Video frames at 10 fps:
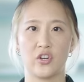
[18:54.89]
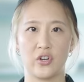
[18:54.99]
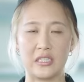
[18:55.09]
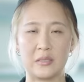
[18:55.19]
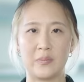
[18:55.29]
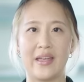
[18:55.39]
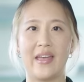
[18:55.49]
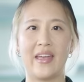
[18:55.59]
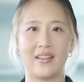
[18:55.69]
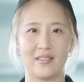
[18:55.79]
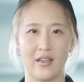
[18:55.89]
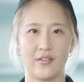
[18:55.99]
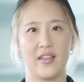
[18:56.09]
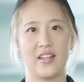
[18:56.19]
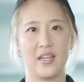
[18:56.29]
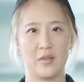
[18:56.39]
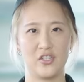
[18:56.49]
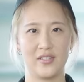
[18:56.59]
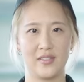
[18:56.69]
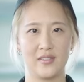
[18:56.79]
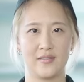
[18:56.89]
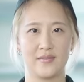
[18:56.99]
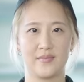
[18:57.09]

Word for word: crisp, and lifelike images.